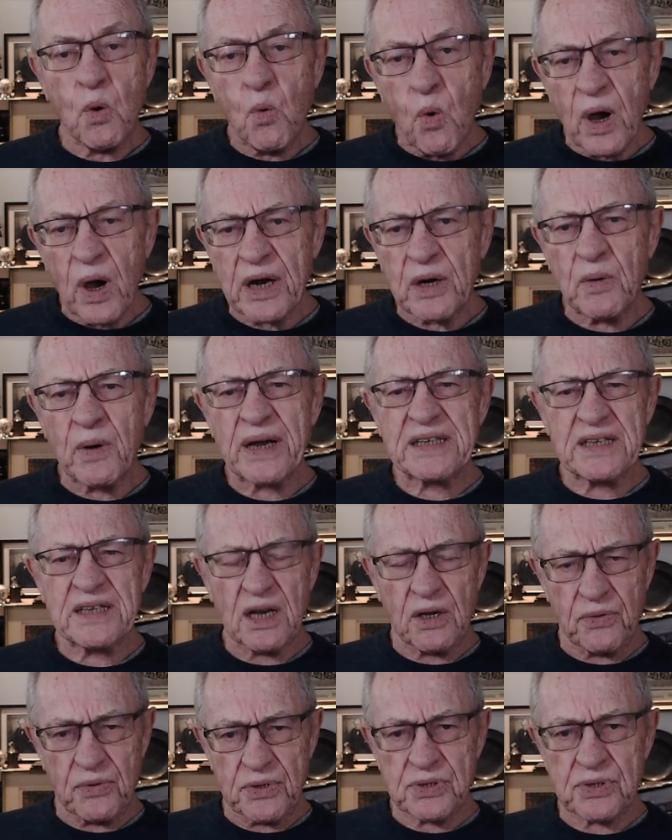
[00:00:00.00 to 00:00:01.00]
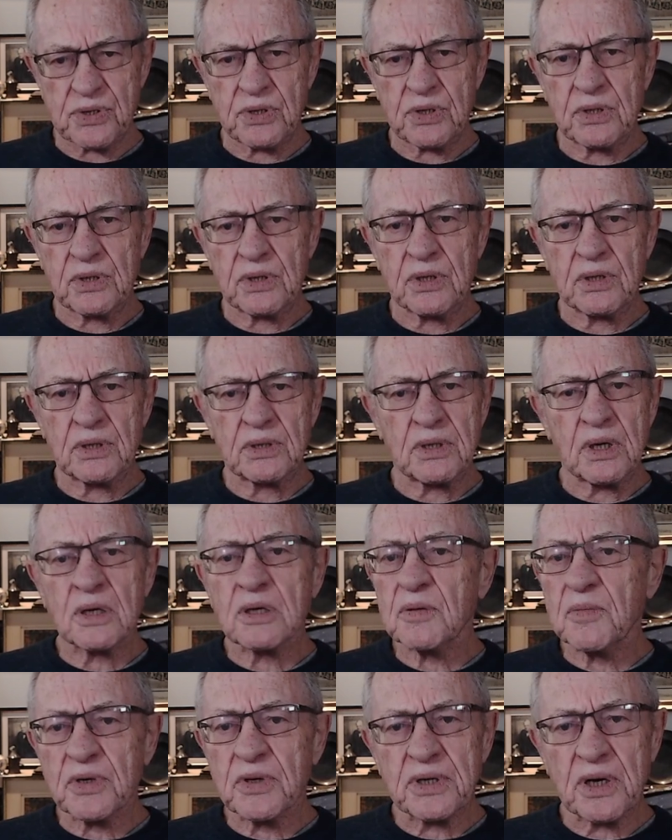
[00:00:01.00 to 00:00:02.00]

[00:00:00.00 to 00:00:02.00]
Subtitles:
Why do I tell this terrible,